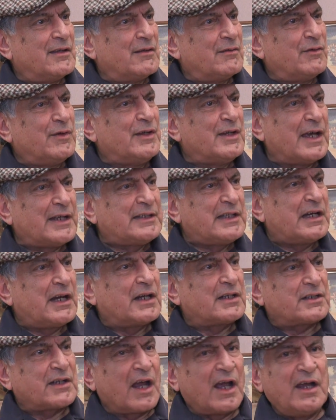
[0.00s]
We neither
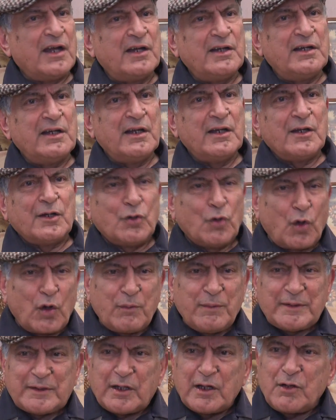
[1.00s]
get tired, nor
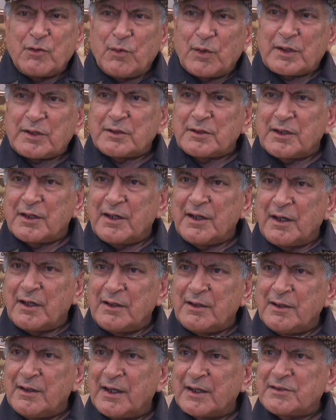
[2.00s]
we think what is
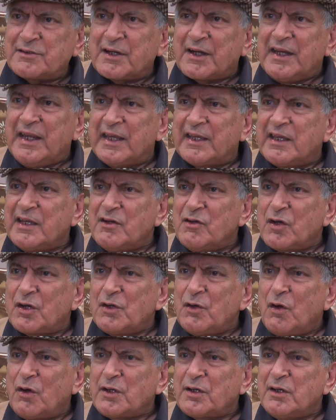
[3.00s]
legs are aching or
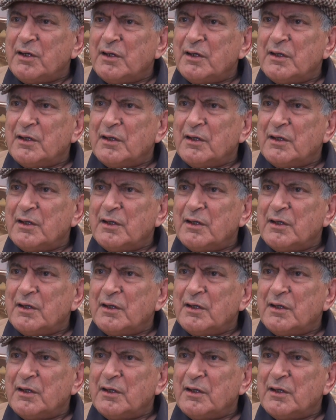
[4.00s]
not,